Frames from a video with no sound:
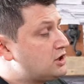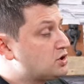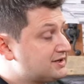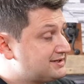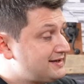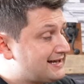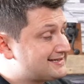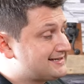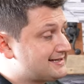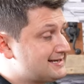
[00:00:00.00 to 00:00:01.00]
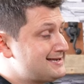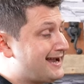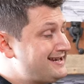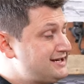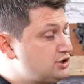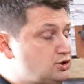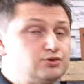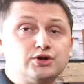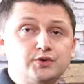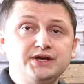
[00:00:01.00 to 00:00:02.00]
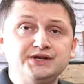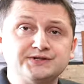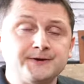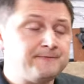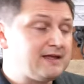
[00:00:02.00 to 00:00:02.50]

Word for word: You can see that's set to 92 degrees.